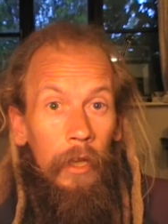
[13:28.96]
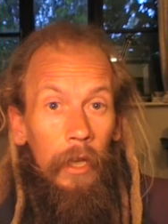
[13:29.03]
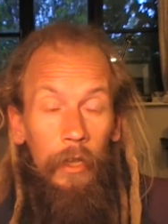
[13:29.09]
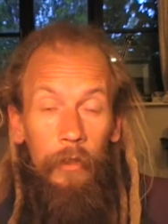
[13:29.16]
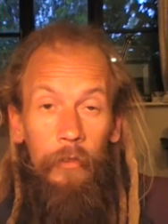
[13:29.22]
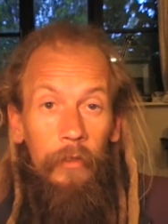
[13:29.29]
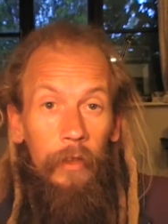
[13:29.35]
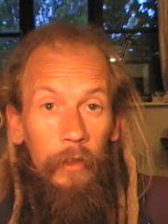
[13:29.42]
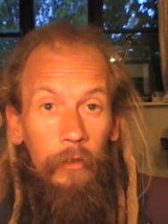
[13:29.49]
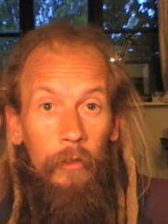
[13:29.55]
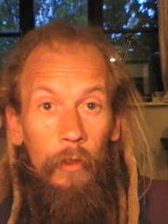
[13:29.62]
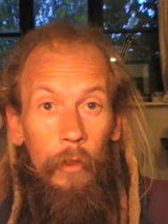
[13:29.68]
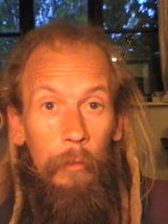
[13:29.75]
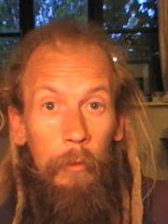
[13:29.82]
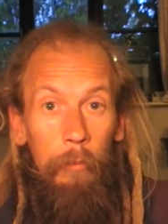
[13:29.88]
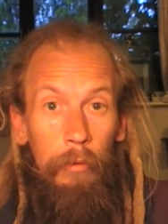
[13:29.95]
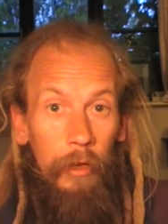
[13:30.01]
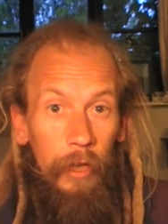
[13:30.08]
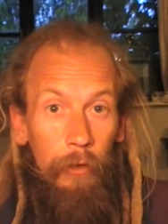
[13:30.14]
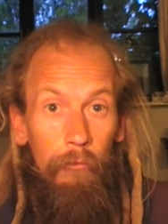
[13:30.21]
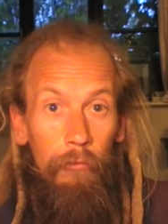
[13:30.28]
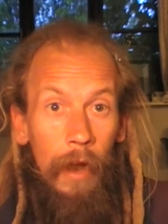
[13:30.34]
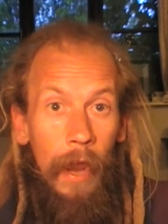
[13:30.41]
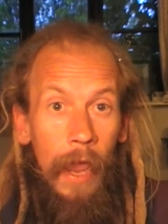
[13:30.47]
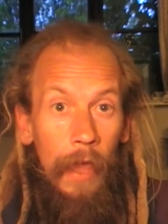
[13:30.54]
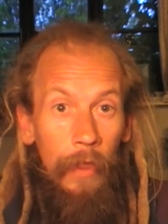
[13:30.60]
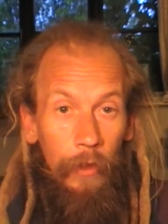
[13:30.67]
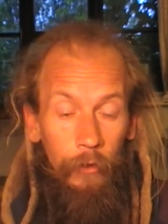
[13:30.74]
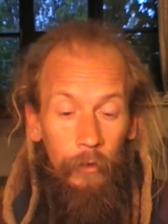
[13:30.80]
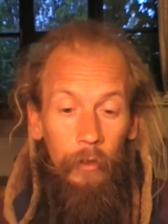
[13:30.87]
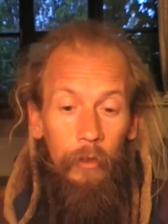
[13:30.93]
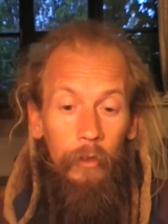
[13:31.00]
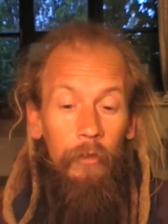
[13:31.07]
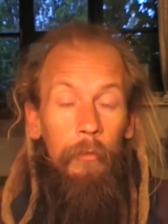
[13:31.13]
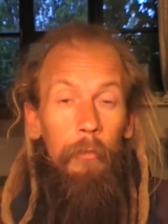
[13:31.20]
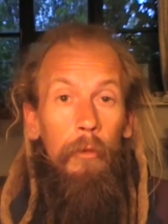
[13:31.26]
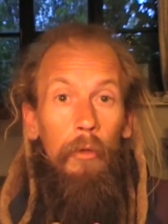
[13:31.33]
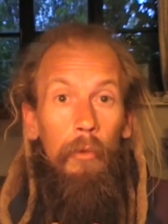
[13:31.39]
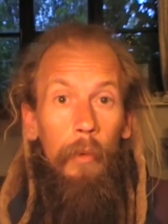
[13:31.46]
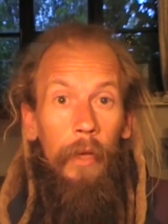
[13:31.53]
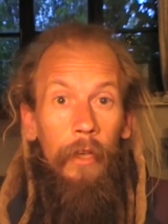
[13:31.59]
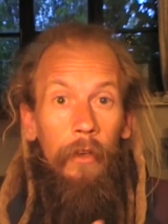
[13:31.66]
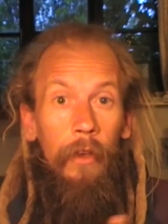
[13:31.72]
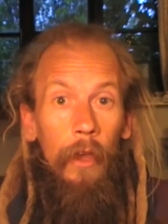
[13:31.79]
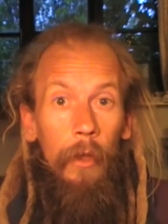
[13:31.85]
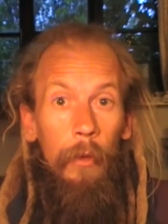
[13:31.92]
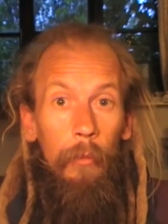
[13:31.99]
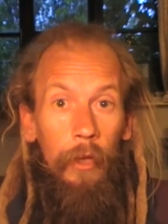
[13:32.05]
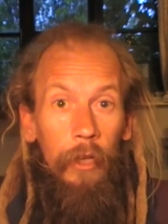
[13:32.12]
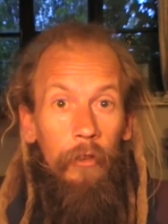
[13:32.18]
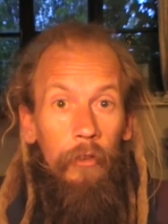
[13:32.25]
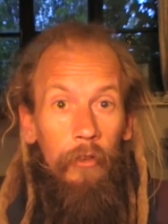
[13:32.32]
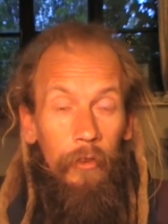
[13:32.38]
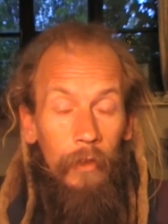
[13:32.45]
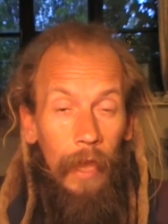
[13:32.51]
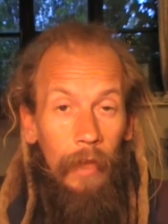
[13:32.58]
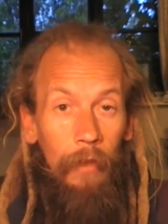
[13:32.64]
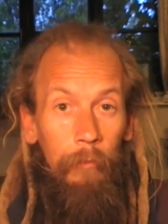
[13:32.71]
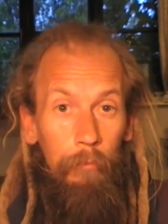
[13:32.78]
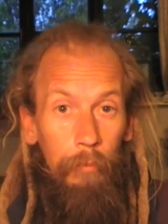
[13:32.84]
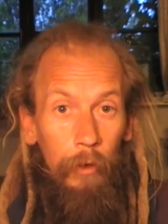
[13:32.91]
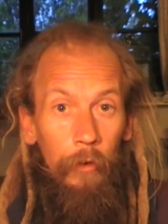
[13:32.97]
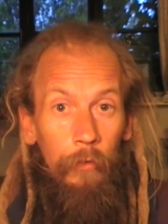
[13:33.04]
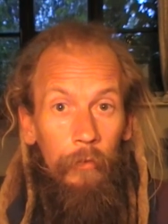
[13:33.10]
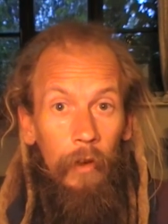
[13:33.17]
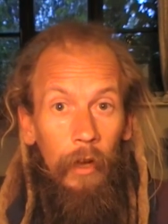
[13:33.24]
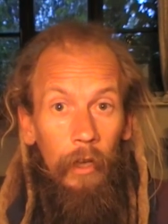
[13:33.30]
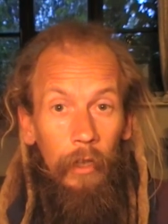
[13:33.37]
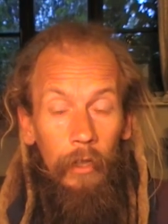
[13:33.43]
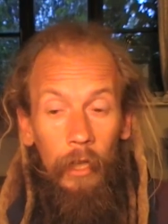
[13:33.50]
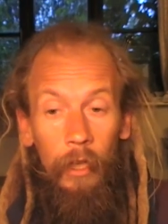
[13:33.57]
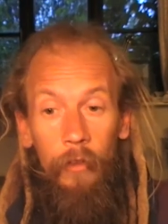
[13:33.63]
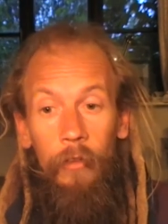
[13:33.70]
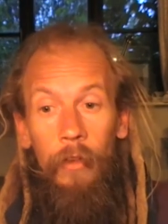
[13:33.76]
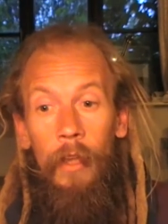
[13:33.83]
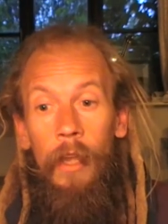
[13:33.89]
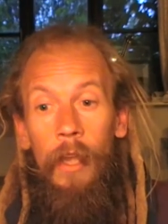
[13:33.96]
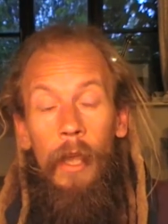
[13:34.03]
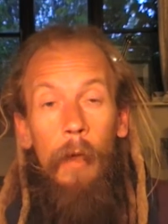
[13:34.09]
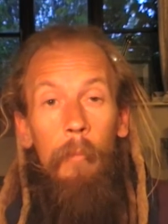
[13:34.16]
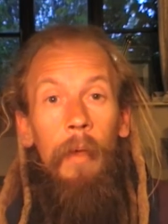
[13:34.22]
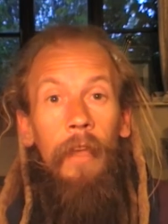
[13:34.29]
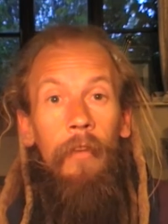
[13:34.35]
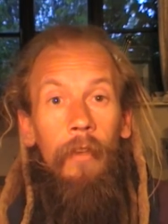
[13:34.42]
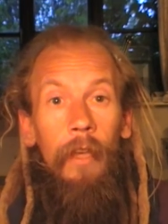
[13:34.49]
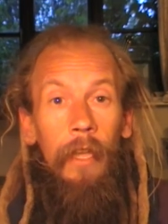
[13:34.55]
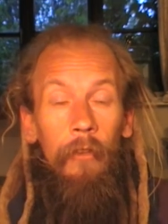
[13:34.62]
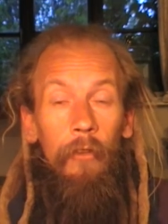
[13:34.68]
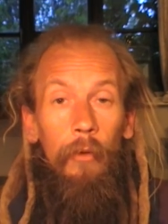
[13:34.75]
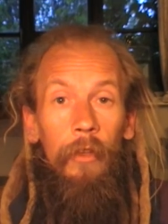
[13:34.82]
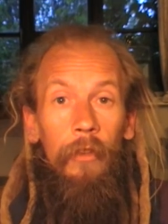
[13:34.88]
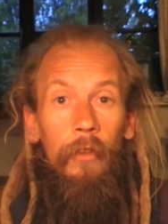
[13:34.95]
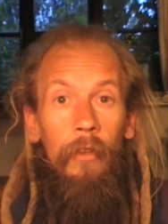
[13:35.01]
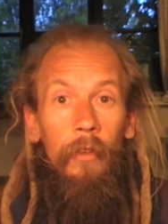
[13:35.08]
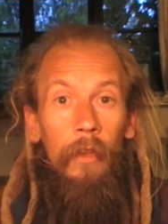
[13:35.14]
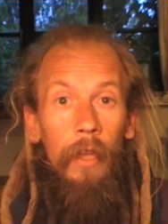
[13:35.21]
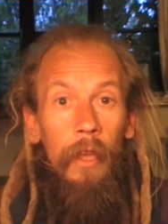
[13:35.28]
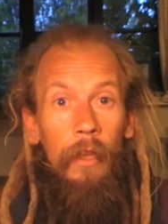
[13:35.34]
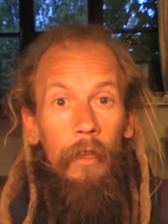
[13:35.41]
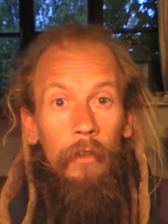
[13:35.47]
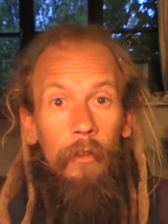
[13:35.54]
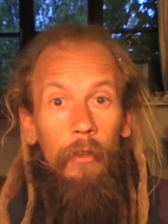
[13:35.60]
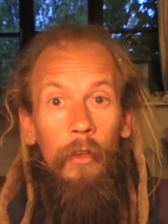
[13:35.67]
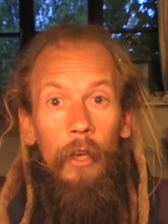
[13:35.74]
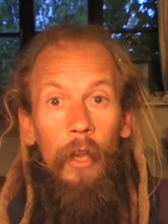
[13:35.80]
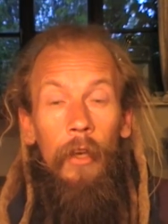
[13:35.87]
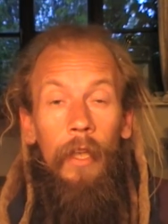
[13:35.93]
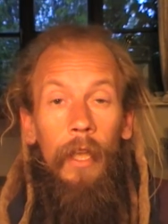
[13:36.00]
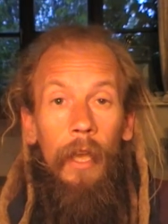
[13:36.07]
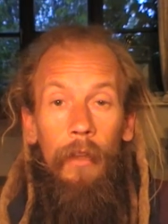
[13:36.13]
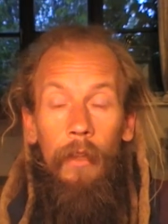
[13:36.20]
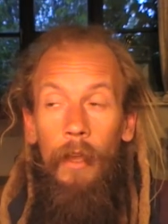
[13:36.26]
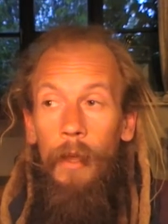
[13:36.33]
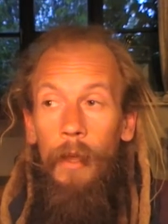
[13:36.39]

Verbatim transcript: 6 of them are pretty rare. There's only a small window in which that profile occurs, and basically there's always a, you can only hit,